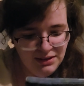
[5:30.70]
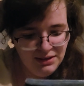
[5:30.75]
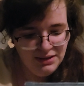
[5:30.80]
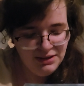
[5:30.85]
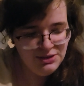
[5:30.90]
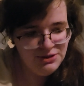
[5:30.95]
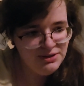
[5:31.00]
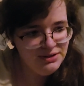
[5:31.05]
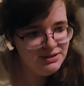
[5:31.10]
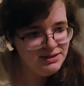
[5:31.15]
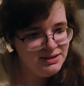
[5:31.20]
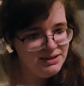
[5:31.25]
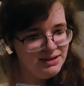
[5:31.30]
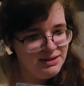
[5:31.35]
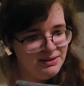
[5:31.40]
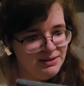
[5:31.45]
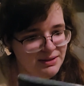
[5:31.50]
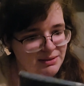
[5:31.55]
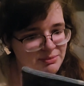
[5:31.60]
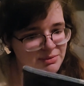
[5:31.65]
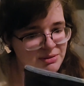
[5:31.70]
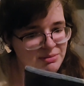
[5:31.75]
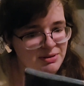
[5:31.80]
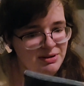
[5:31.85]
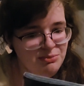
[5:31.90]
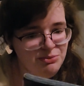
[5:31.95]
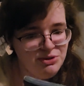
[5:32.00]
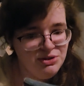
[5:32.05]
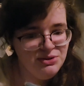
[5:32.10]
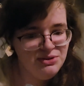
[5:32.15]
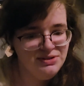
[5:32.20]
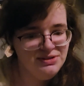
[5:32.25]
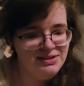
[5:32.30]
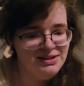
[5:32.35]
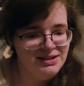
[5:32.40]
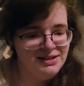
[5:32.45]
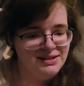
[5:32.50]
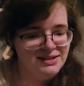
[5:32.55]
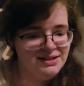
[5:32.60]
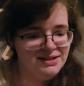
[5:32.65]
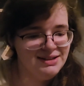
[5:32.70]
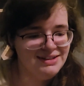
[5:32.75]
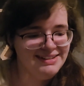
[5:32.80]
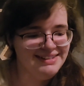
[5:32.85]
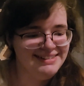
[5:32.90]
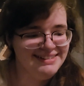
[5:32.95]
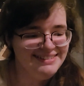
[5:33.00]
Interesting. Maybe I'm too dyslexic.